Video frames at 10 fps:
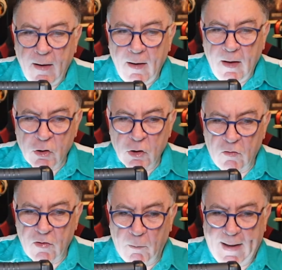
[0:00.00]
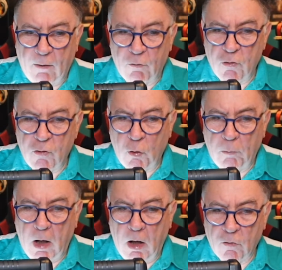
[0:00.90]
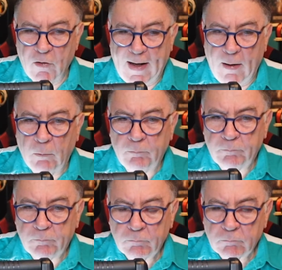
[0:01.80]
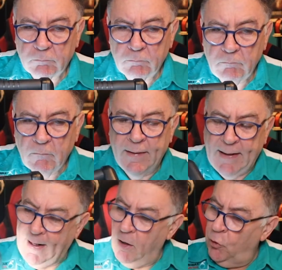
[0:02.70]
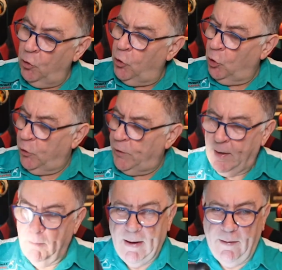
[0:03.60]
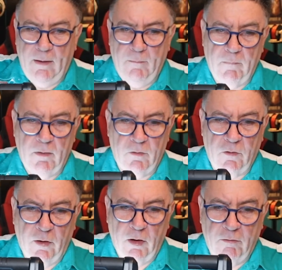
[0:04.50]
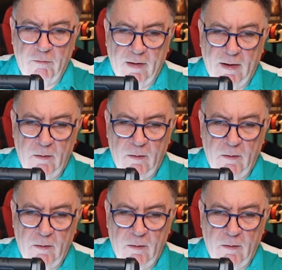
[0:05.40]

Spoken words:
as you can see, we're down to 2 bars now. Now, another good thing about it, I'll turn it off for now.